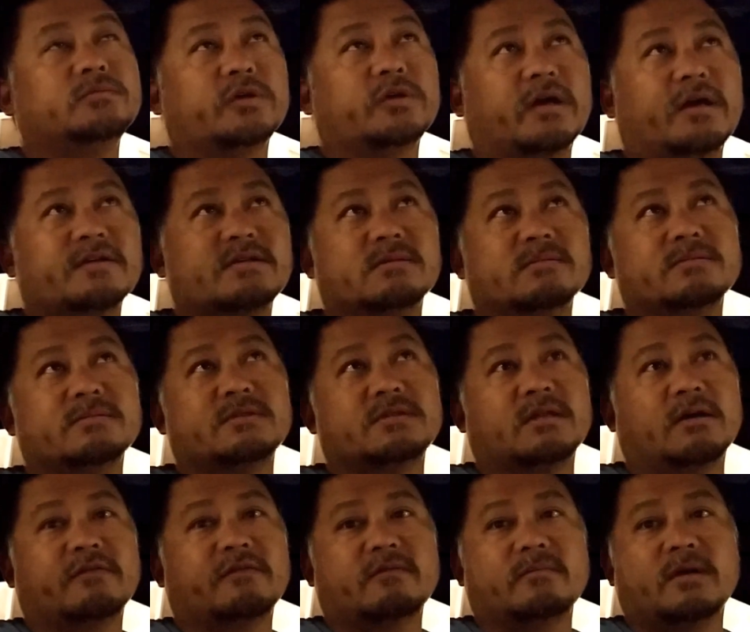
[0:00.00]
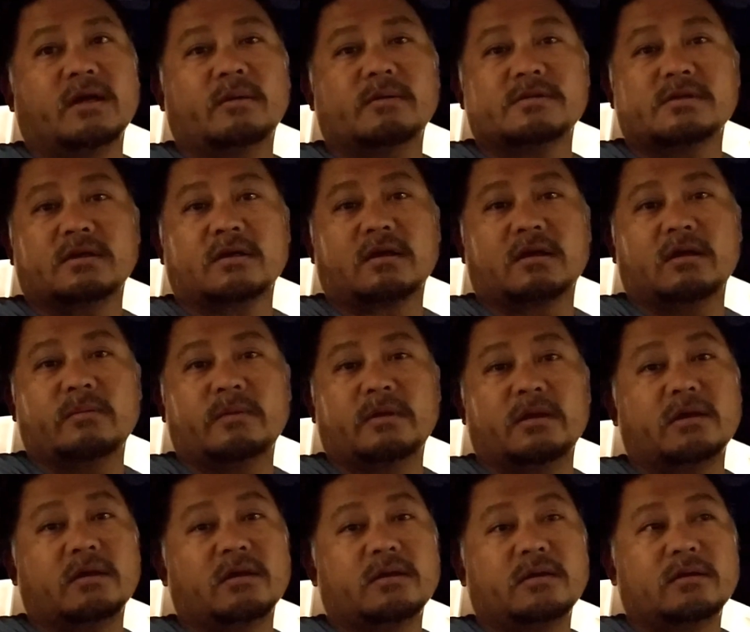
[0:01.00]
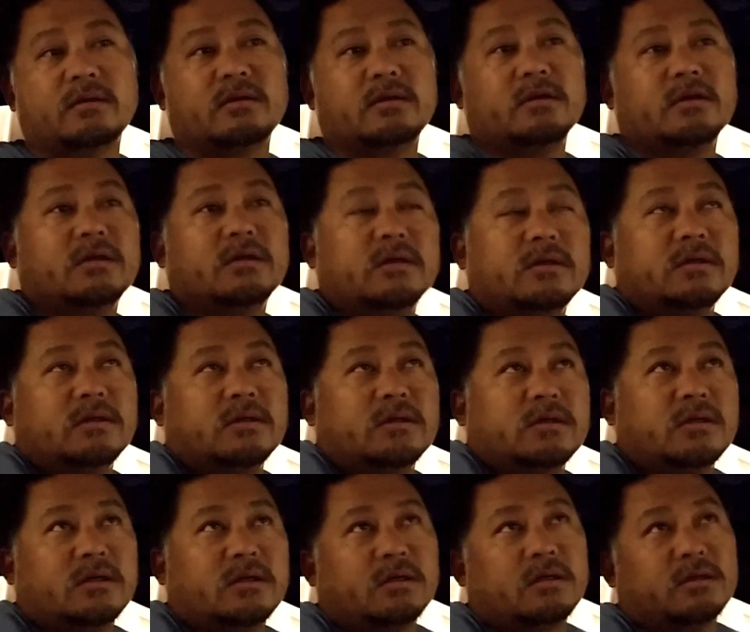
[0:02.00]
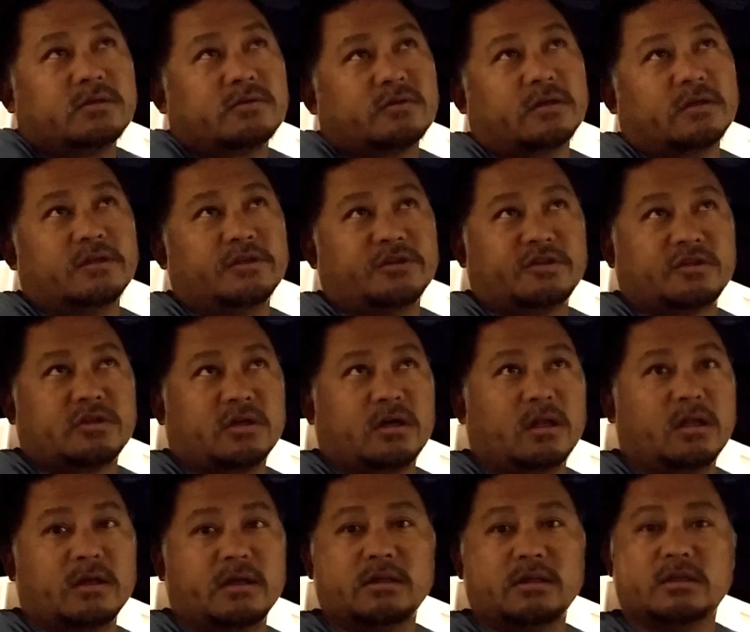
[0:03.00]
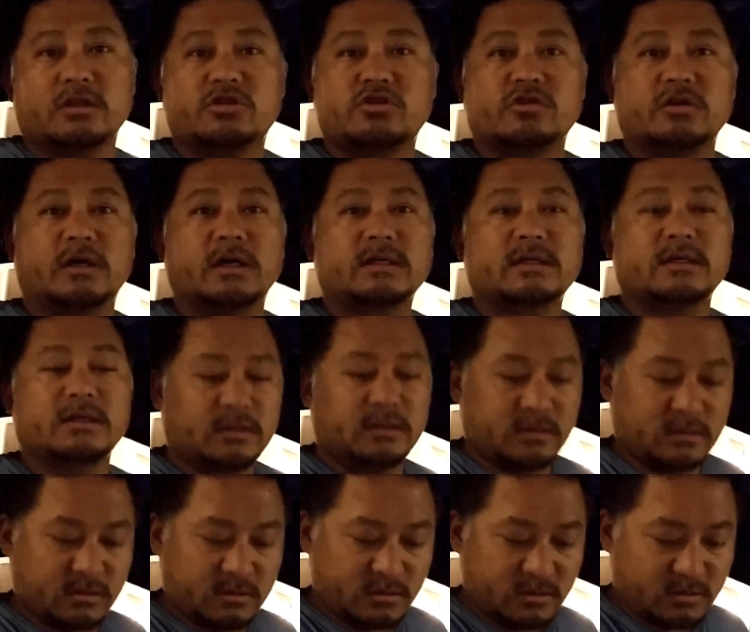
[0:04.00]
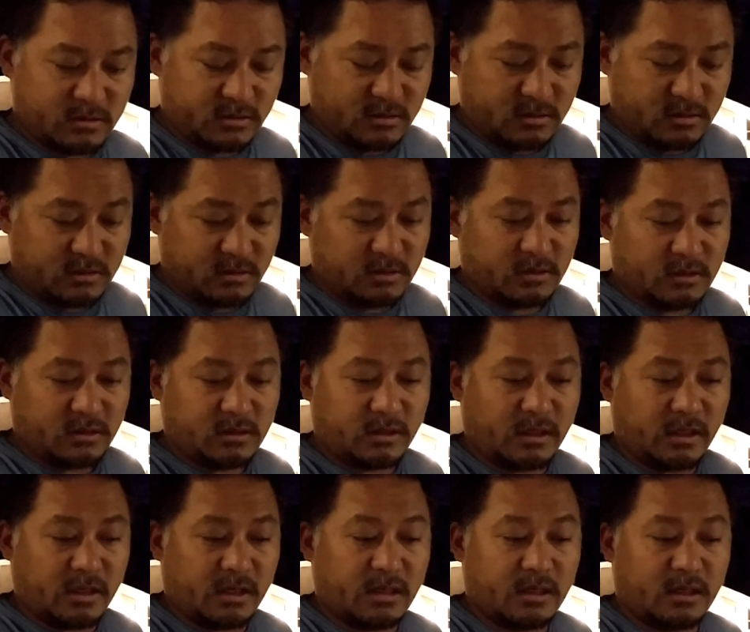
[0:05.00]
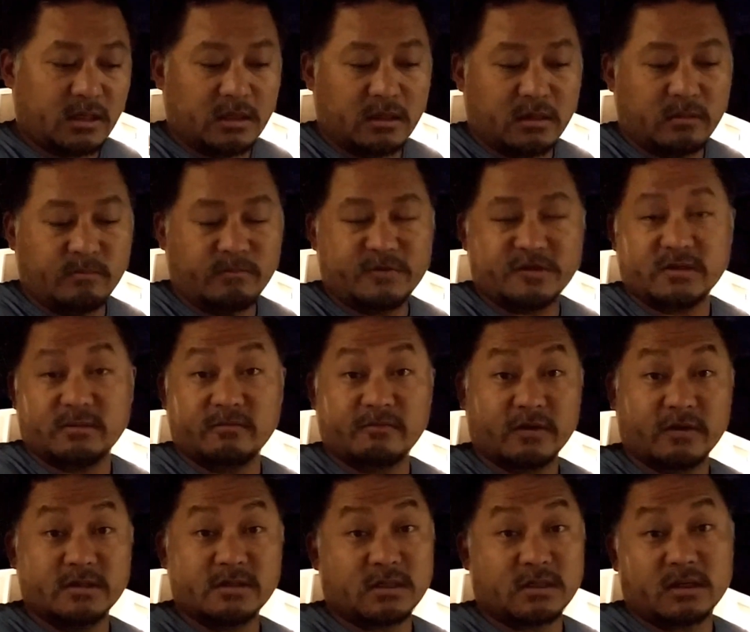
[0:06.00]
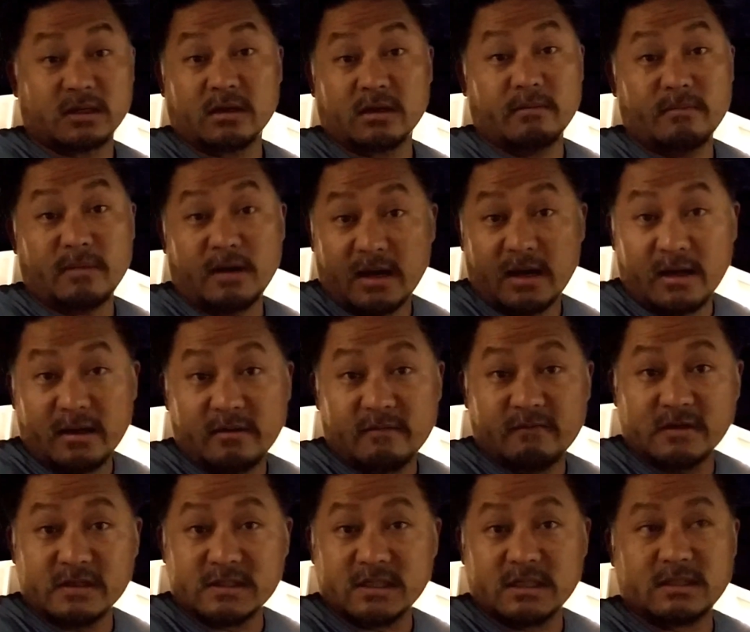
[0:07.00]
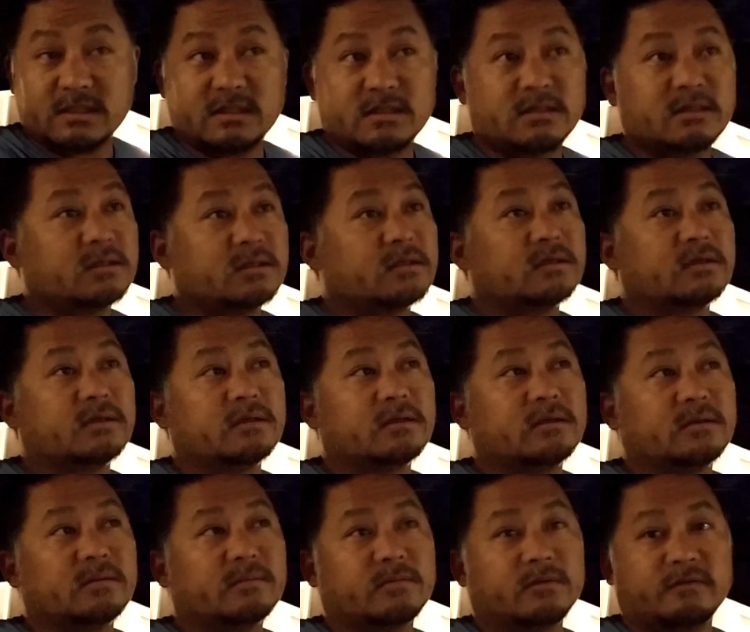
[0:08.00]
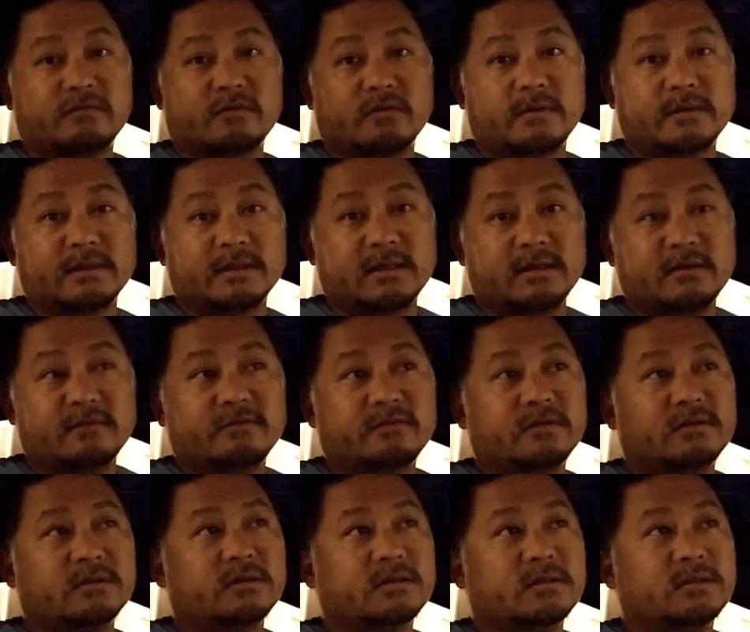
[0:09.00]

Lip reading: We got some stuff from Amazon coming. Trying to install it into the truck. And some friends are going to come by and visit before we leave.